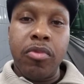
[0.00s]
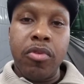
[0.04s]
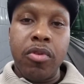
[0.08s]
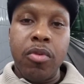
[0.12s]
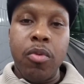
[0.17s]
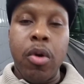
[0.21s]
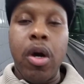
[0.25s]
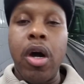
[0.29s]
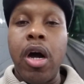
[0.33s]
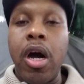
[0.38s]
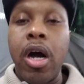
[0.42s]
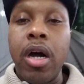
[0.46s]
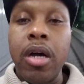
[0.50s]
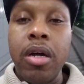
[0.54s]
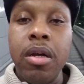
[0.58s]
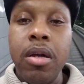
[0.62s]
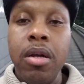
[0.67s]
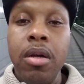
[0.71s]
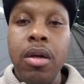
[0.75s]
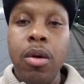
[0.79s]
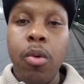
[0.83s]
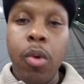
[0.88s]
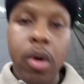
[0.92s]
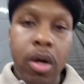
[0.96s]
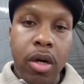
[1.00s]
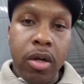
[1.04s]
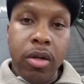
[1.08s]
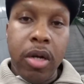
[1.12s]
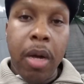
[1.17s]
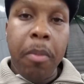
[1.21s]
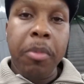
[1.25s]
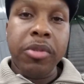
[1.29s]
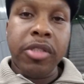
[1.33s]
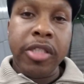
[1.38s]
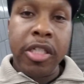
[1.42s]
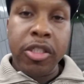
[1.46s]
I'm
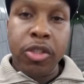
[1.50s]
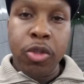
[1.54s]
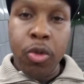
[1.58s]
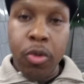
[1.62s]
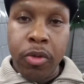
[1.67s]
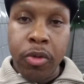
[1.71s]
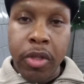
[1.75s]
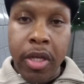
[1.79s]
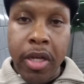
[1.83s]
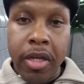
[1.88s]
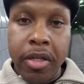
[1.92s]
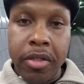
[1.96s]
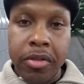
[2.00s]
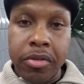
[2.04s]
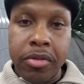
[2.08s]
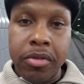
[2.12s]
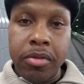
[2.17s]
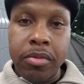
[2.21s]
going to say two things.